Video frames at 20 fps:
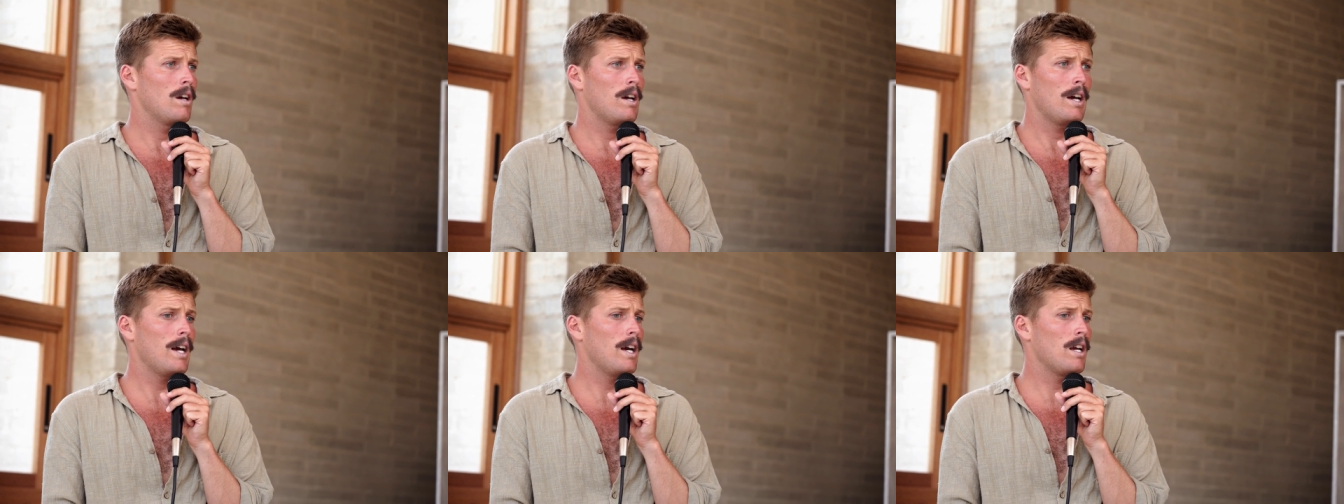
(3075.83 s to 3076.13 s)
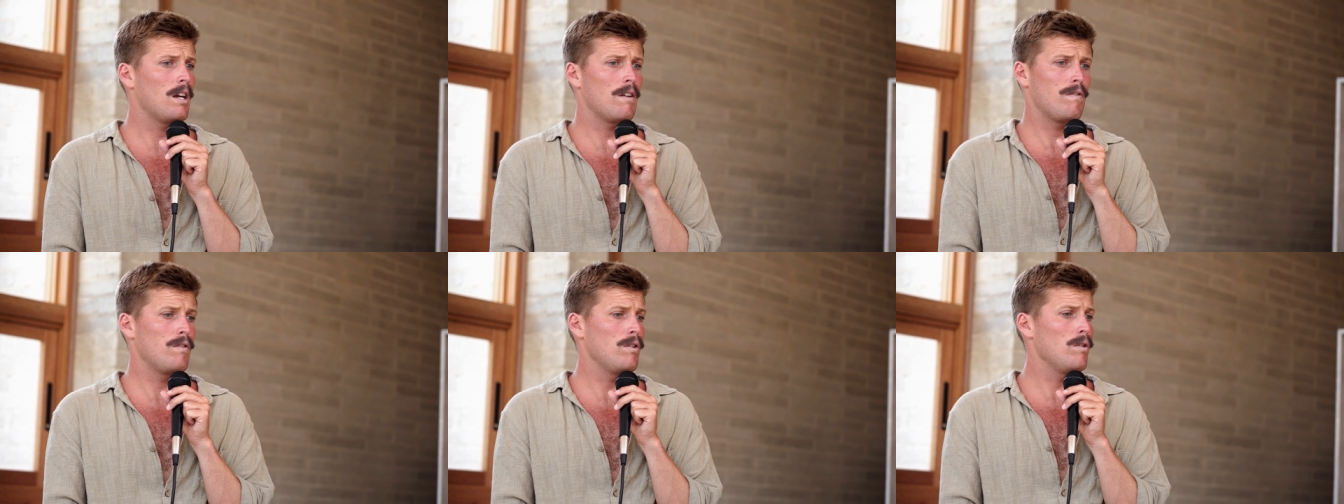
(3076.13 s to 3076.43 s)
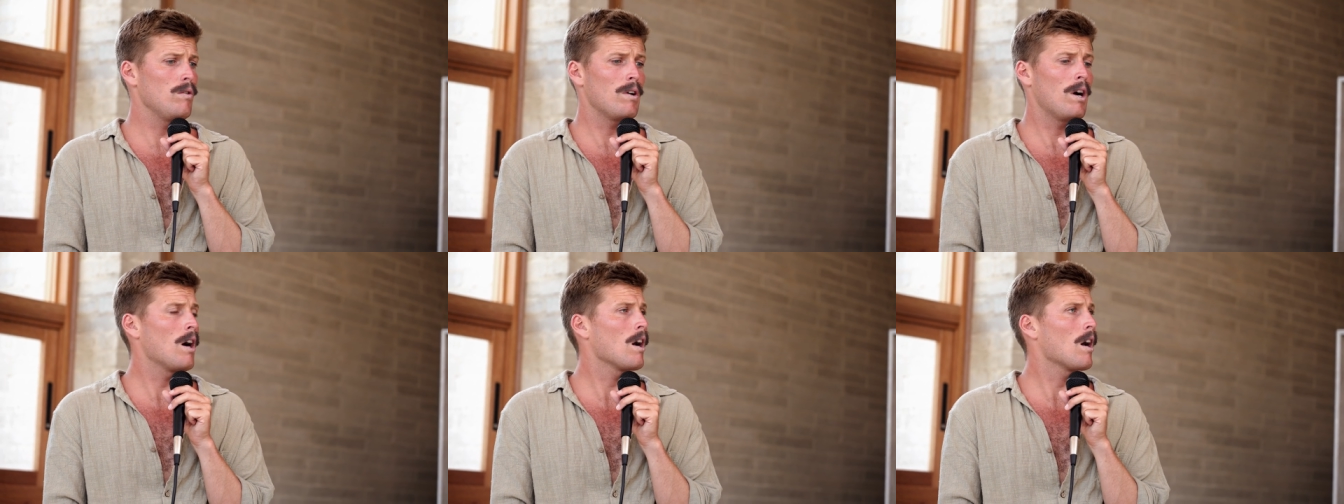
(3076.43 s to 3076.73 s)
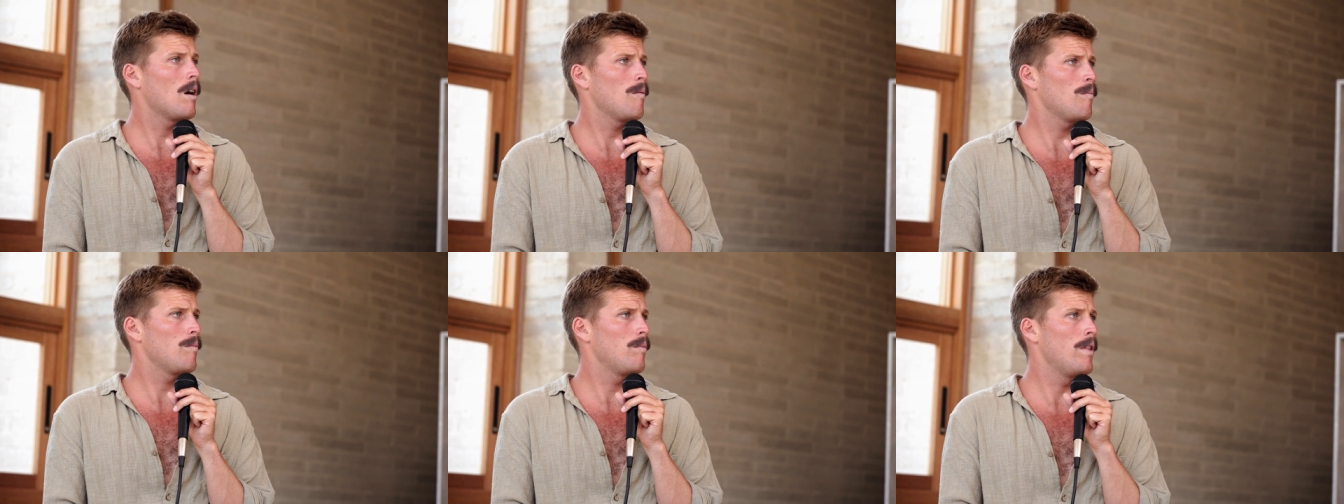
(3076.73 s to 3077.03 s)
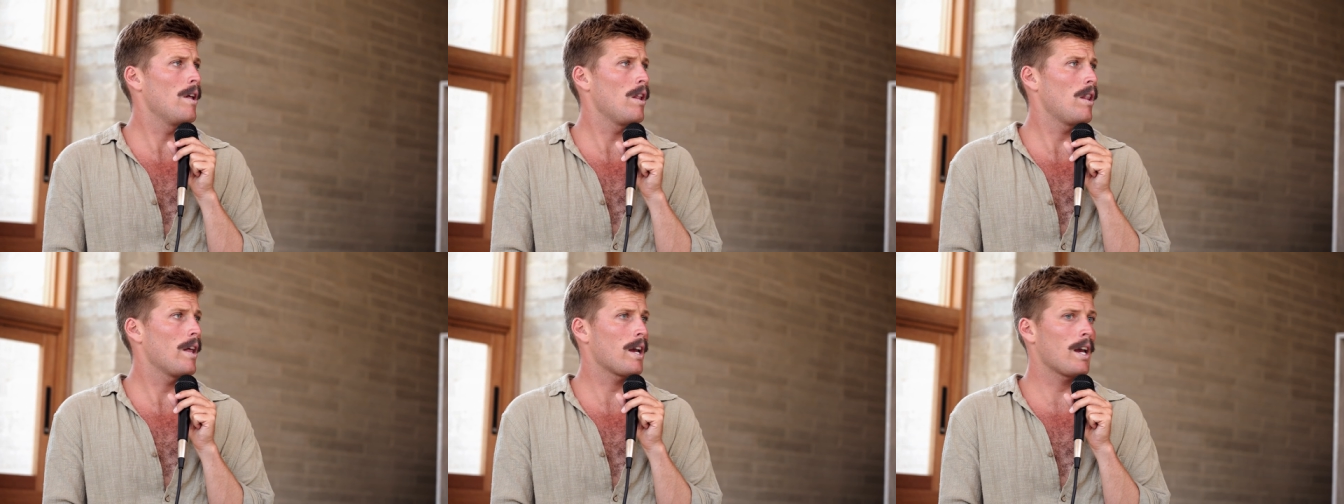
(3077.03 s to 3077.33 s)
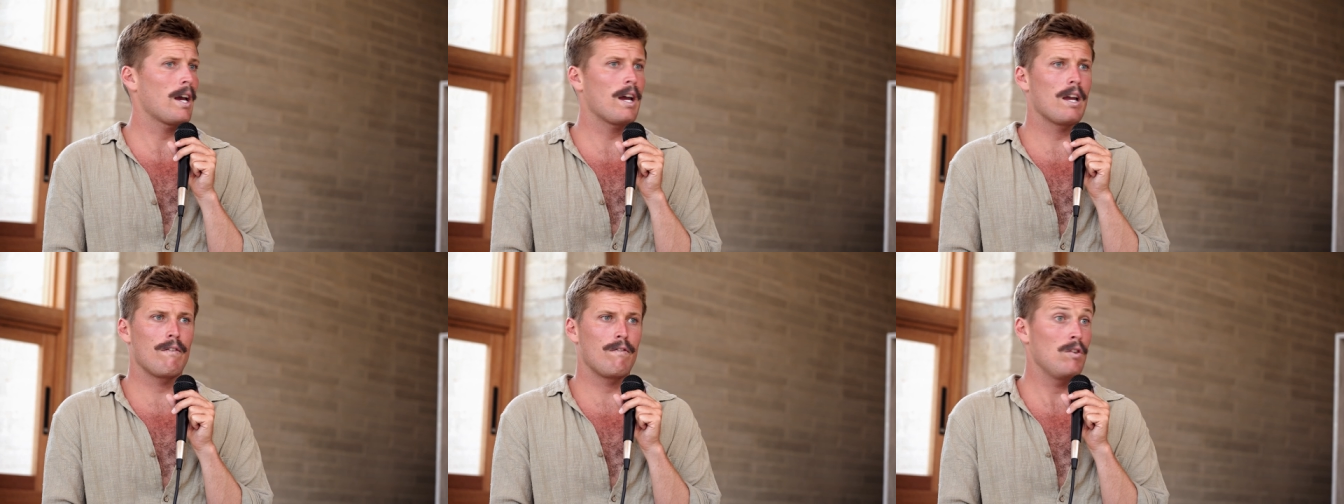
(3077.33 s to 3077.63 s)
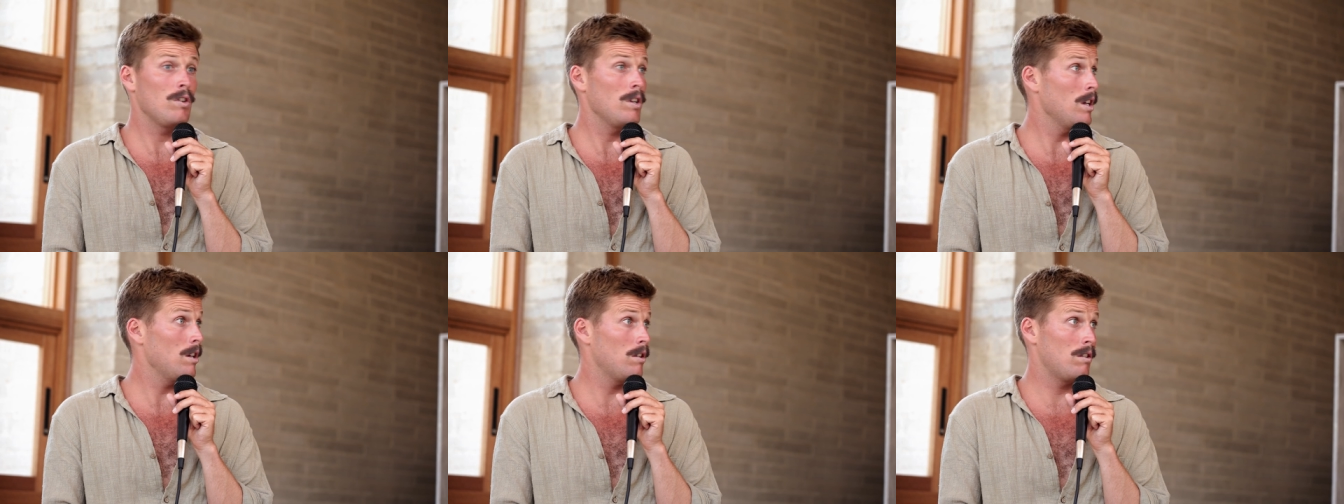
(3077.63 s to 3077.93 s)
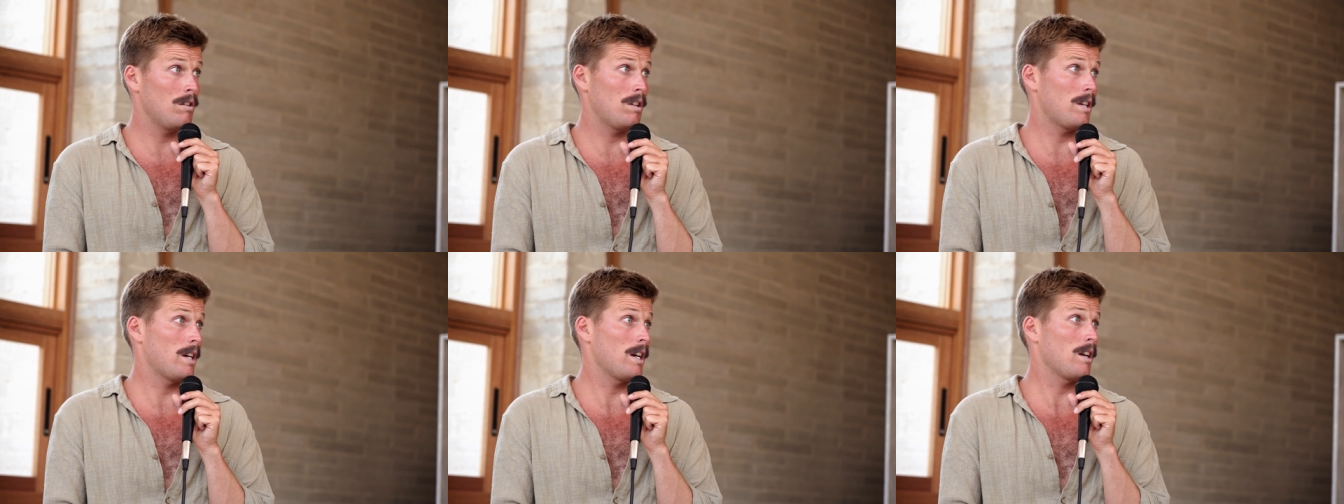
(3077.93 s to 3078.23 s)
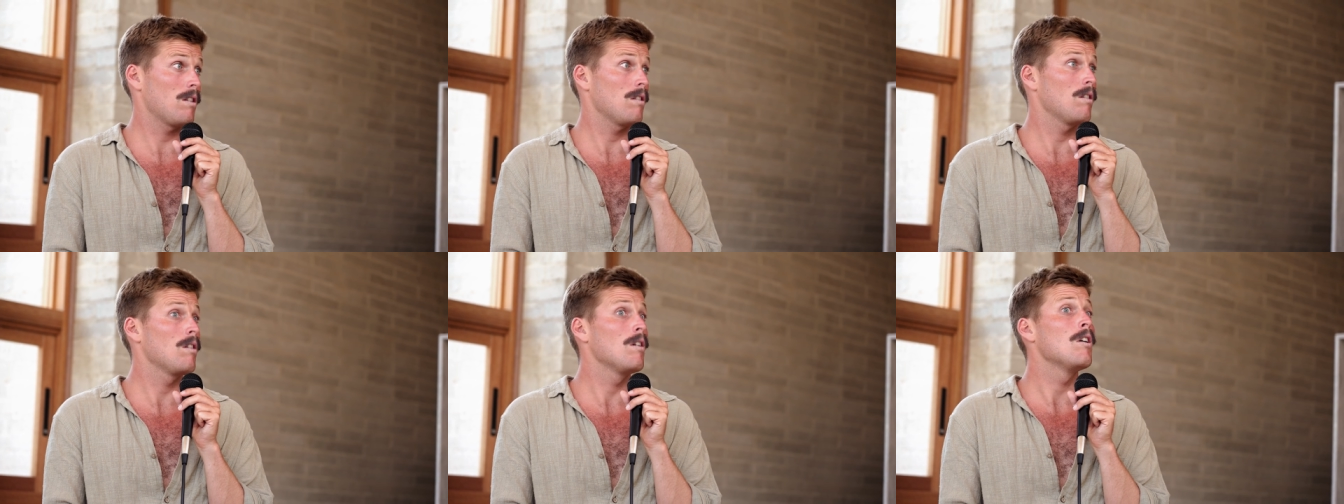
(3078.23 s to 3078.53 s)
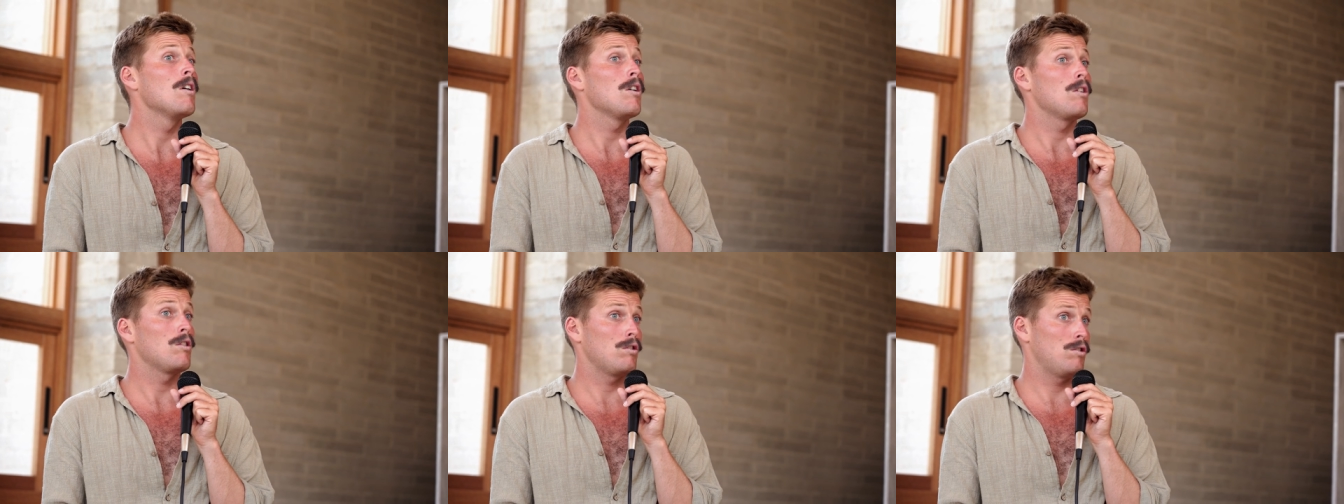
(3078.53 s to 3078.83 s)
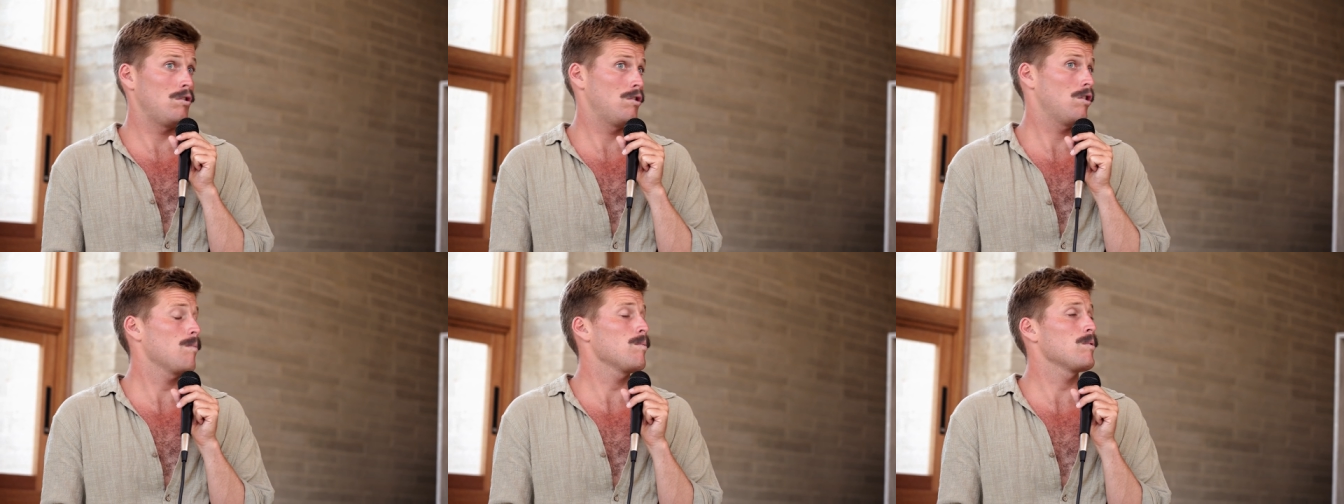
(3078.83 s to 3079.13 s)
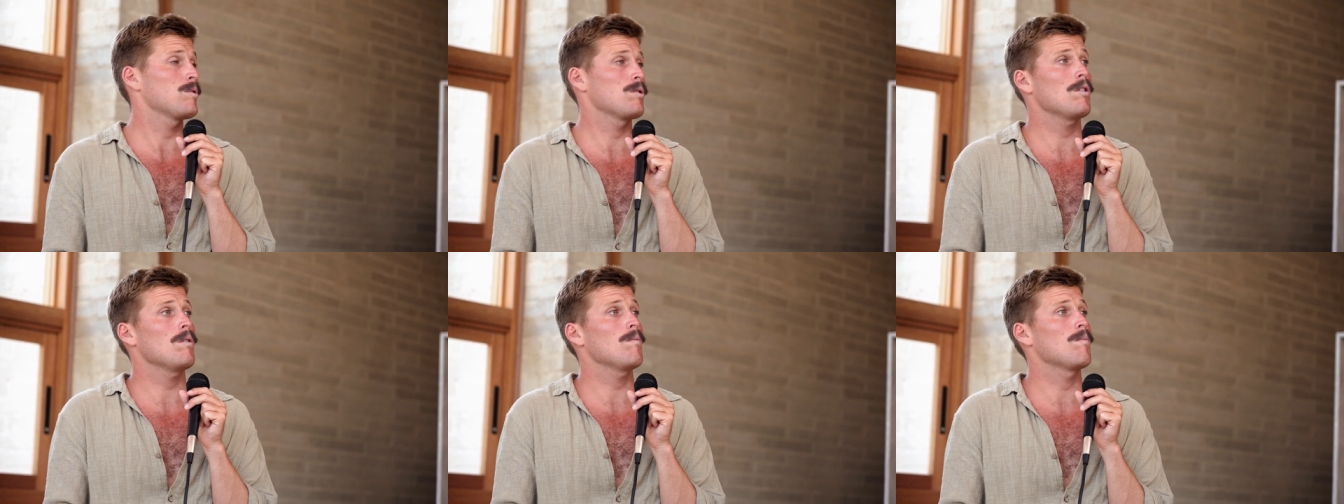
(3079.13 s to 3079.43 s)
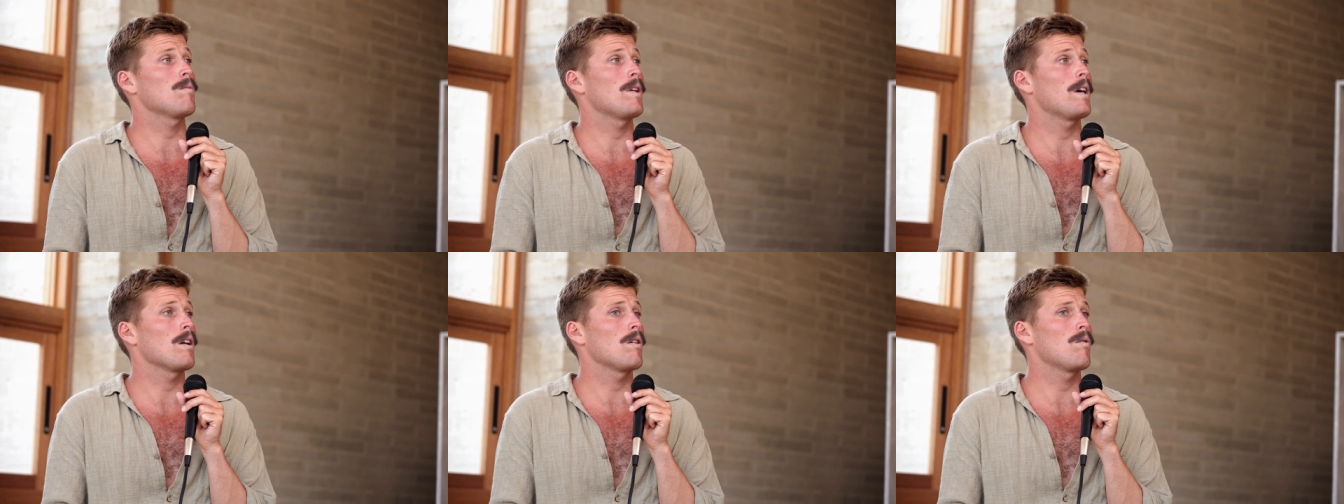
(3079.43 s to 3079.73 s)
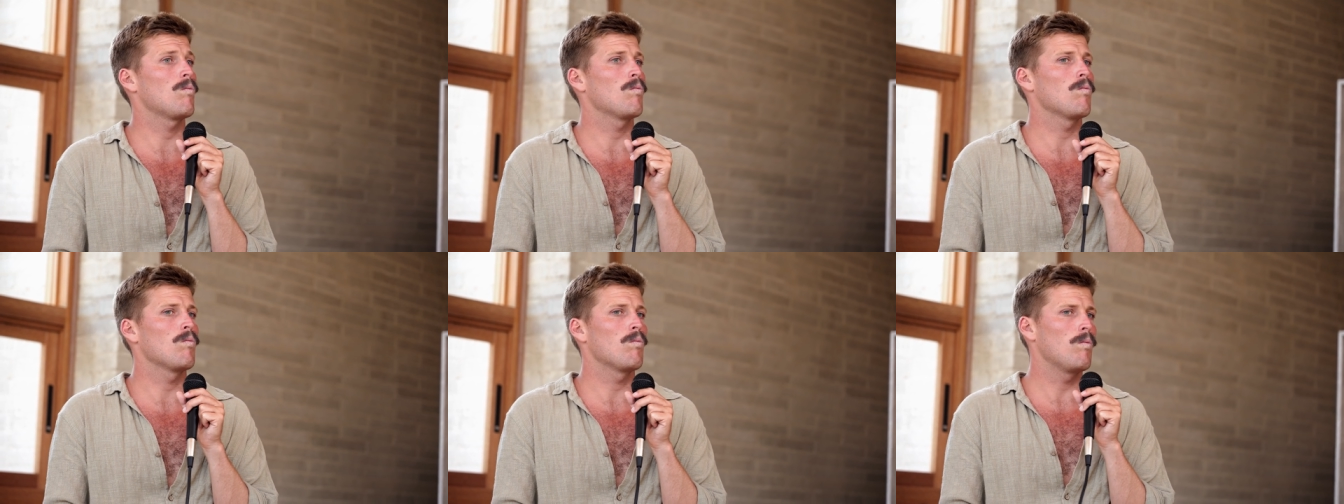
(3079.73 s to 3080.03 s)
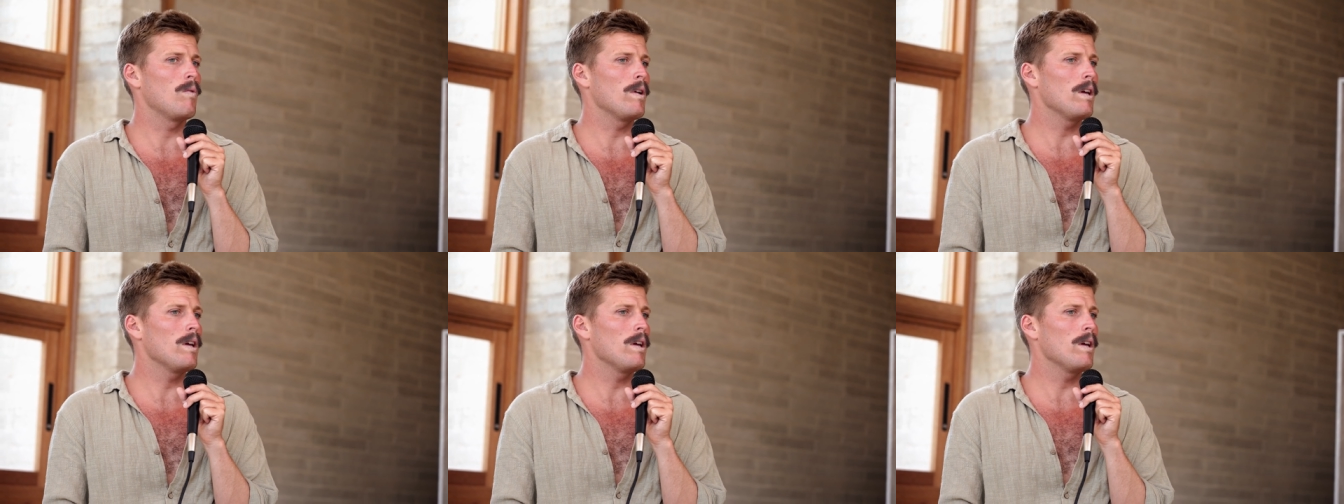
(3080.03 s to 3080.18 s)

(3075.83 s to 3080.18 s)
hey if you hung up they're like hey if you need to like stop stop like mm.